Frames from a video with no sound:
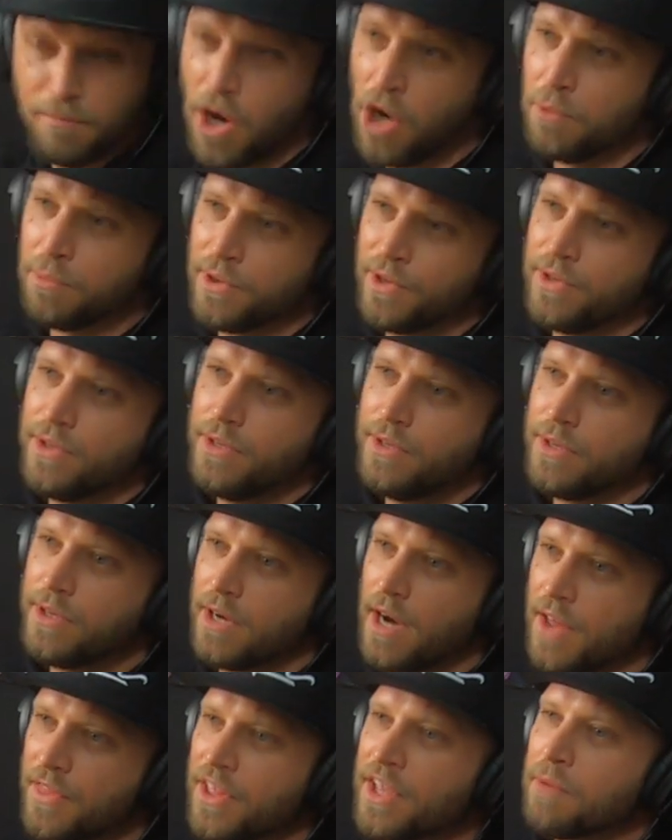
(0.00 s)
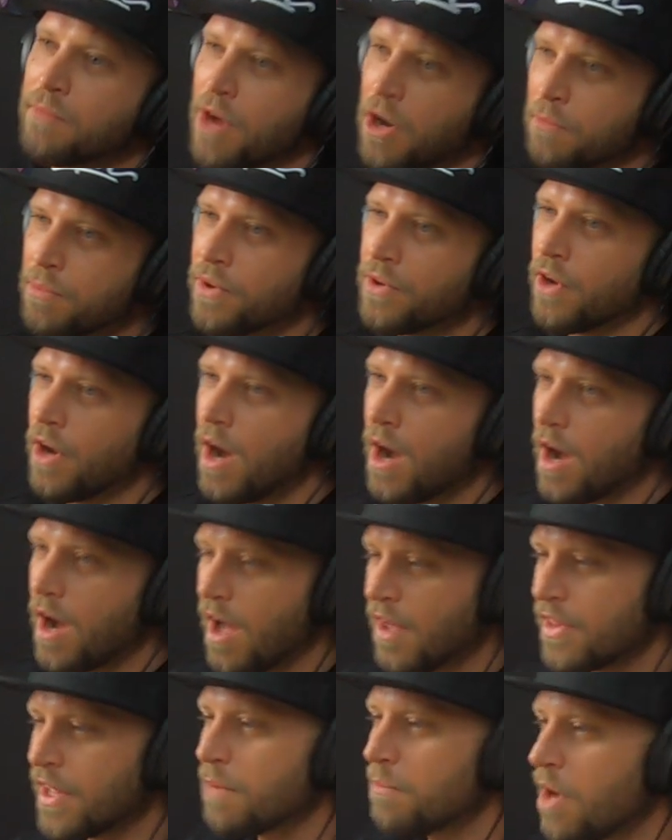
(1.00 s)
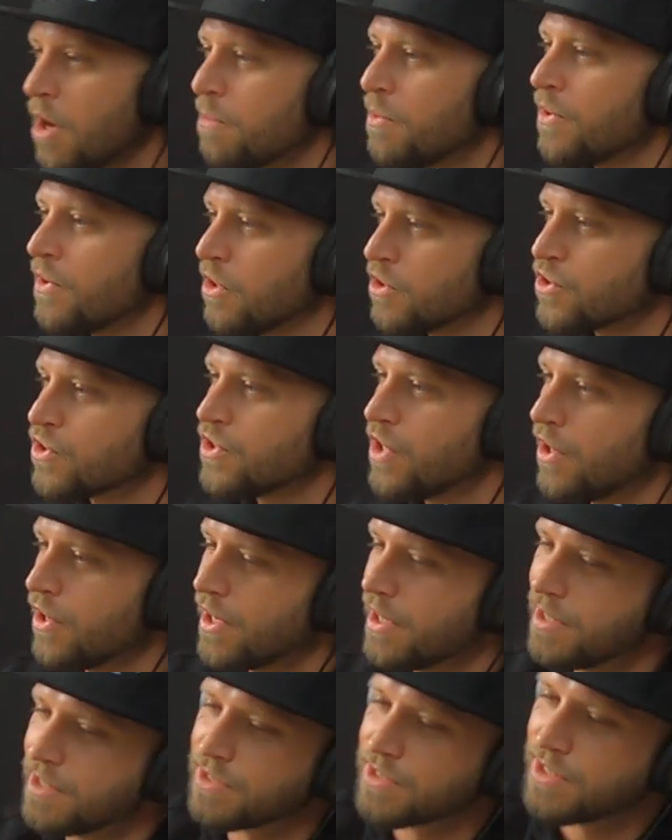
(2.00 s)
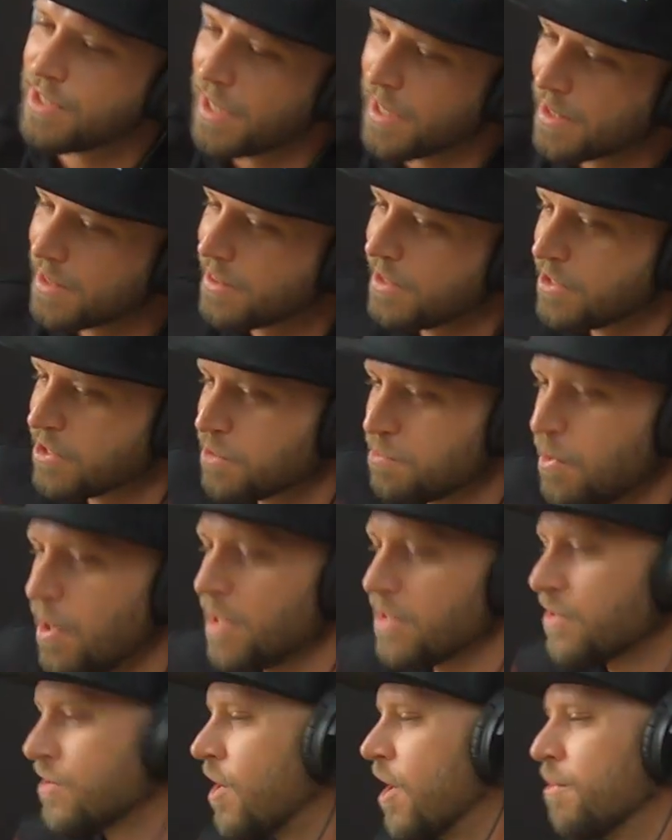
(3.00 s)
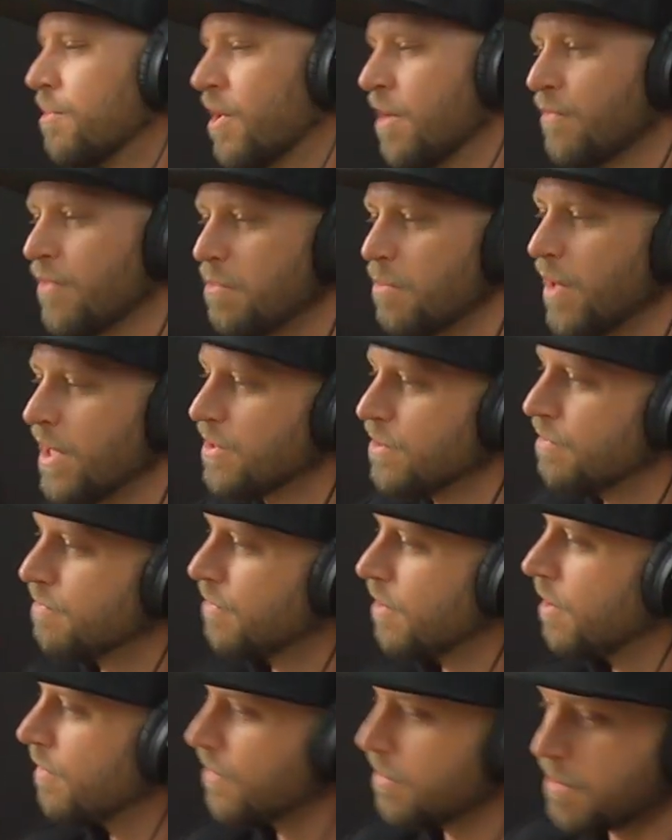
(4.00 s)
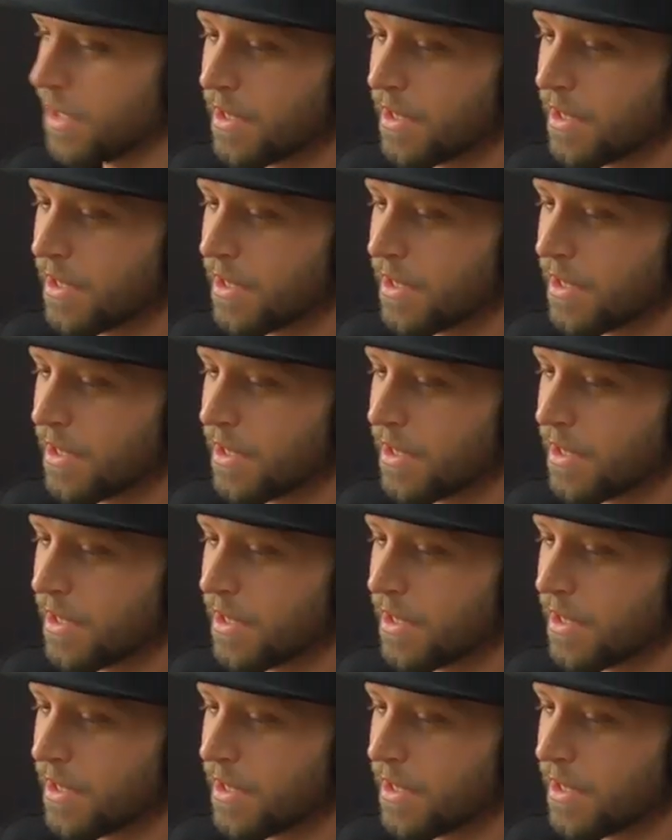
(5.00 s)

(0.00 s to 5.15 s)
Melbourne. I think Melbourne. Oh, I love Melbourne. I think eh? Melbourne, Australia is like the spot. Sorry, bro, if I'm way too far off the